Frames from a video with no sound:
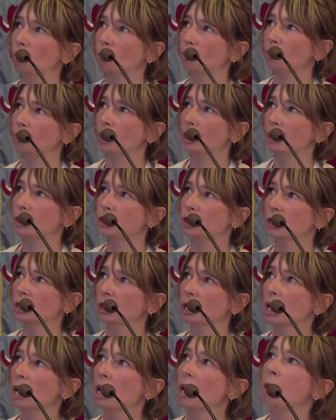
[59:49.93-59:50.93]

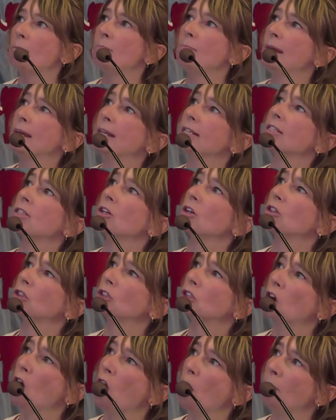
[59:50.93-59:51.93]
cooperation based on
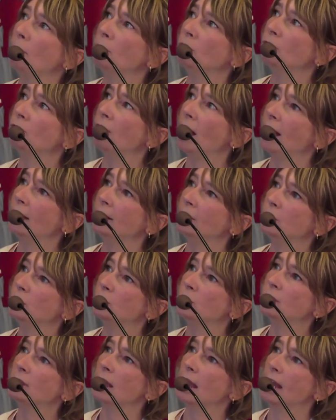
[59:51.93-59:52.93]
common
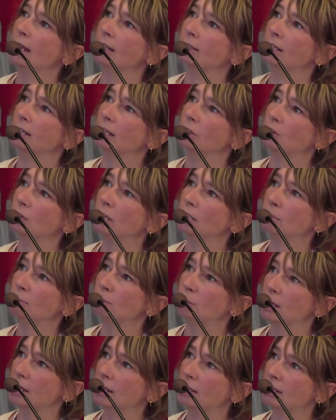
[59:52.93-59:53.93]
values and agreed
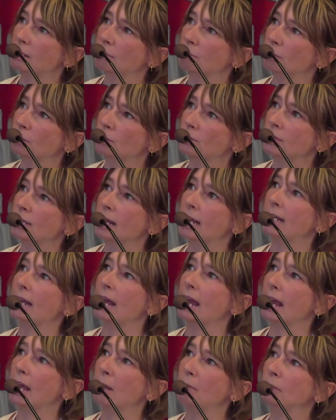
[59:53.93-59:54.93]
principles and
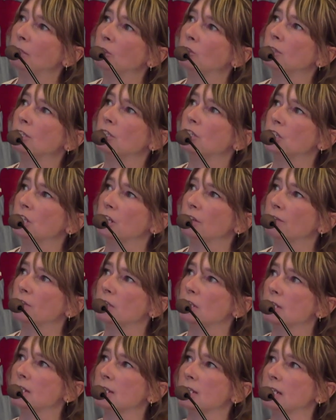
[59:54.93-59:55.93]
aiming to achieve
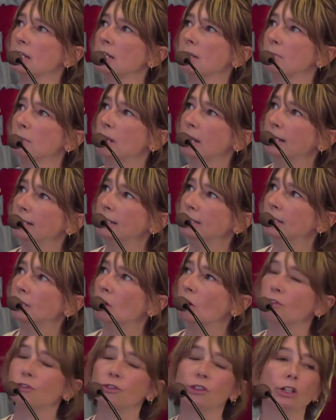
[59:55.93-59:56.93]
sustainability
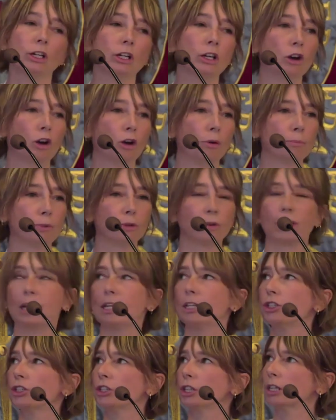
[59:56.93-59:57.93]
of their
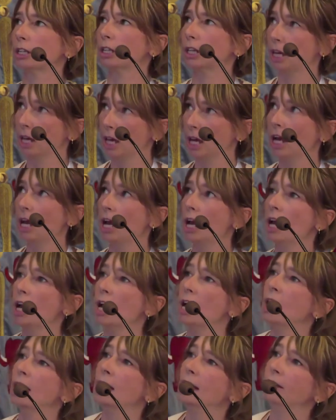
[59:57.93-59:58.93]
cooperation.
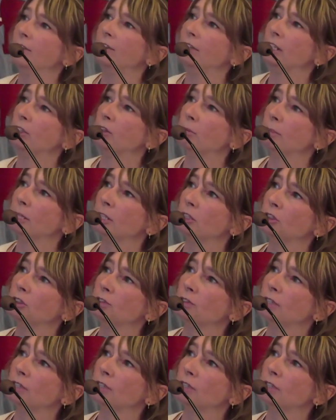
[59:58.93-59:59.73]
The European